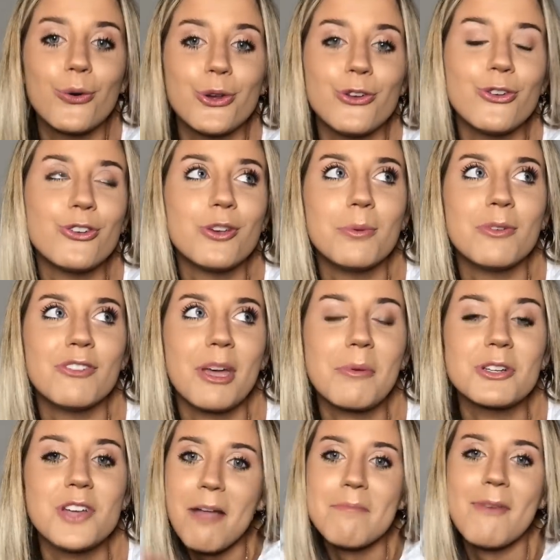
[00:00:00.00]
YouTube of it
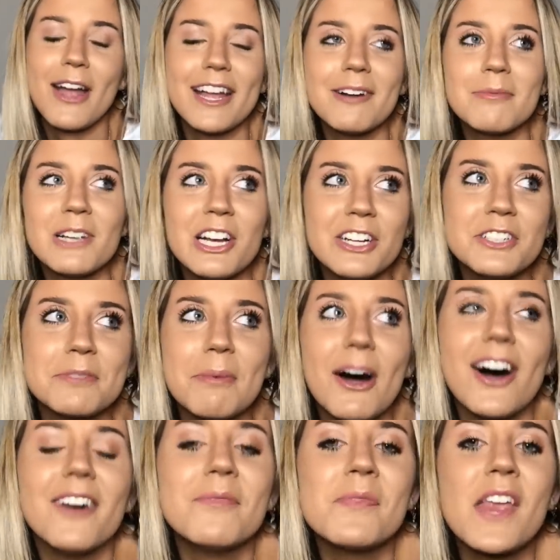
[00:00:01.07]
which I might upload
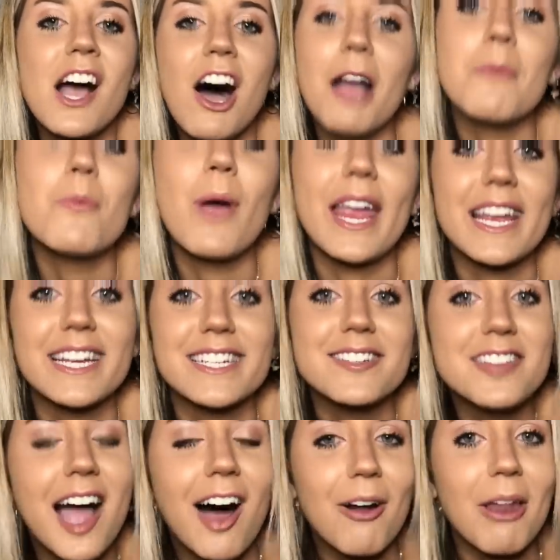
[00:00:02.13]
but I'm waiting
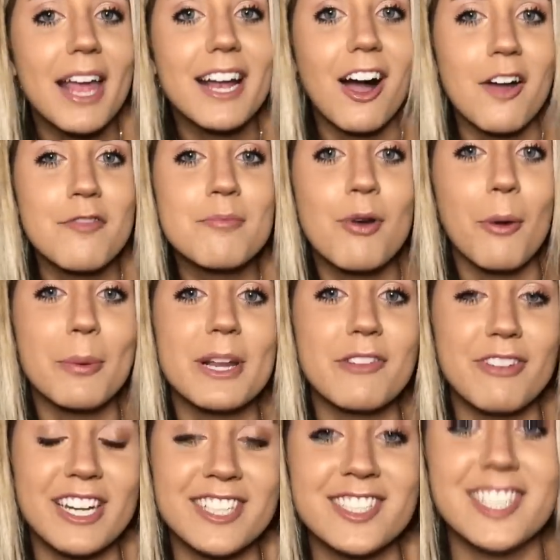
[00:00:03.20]
until like I've probably
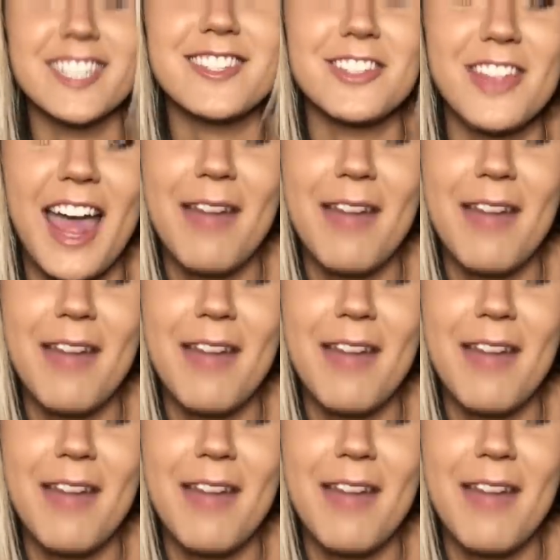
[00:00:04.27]
finished it so the